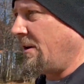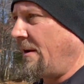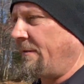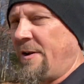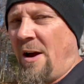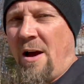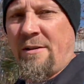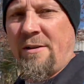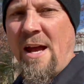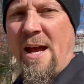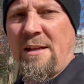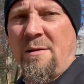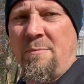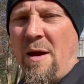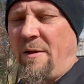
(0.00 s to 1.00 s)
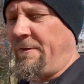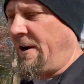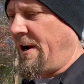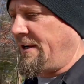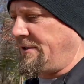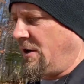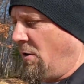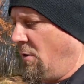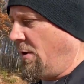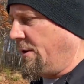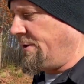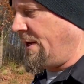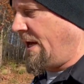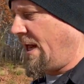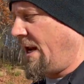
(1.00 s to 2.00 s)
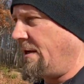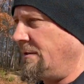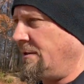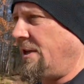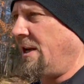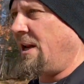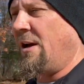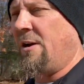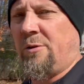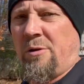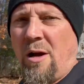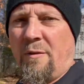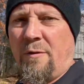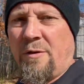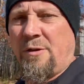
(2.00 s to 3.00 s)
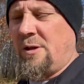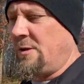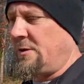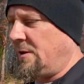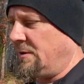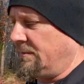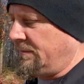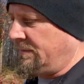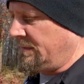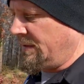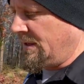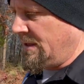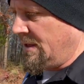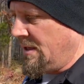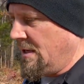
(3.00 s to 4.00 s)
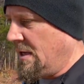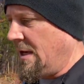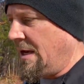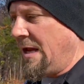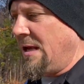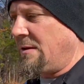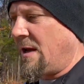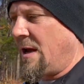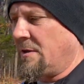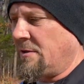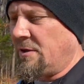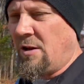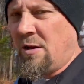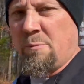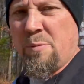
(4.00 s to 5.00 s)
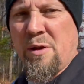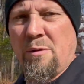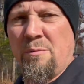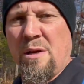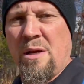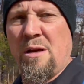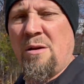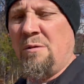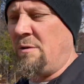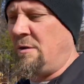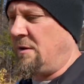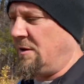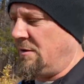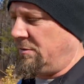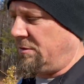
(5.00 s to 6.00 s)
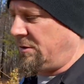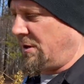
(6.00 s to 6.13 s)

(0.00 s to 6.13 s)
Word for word: I've contacted my friend George down at GNL Services and he's actually gonna build me a new one of those.